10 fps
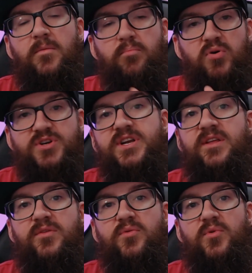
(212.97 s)
pushing
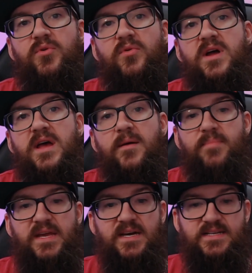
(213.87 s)
through,
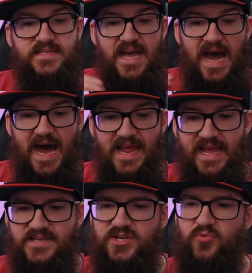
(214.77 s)
because I
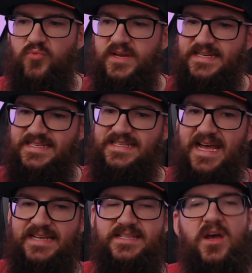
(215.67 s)
had to
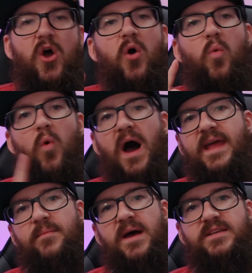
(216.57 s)
reassess, why
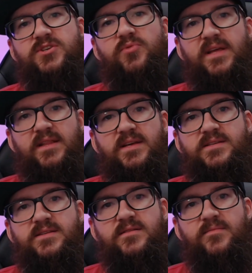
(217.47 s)
am I doing
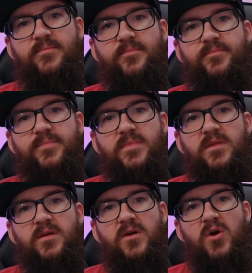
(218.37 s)
this?
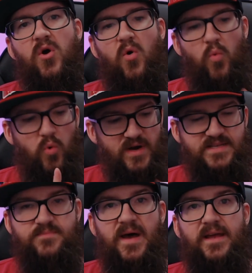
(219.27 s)
What
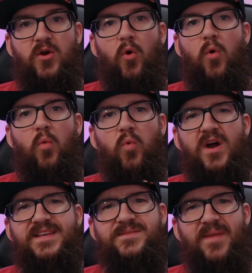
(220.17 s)
is my goal?
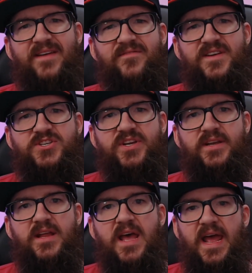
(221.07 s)
What is my vision?
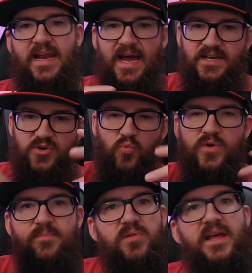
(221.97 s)
And I had to
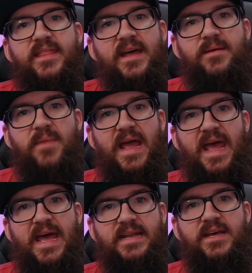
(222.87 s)
replay that in my
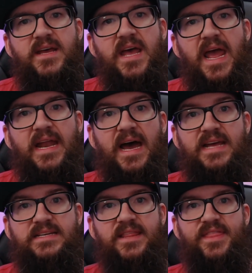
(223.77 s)
head. And I
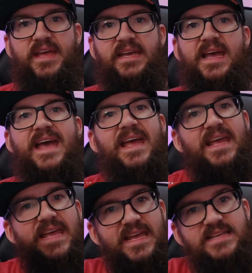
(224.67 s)
had to think,
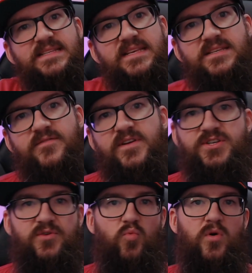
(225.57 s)
is this
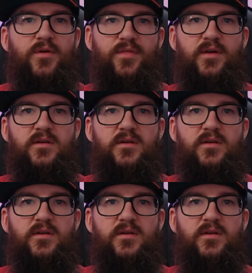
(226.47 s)
vision worth it?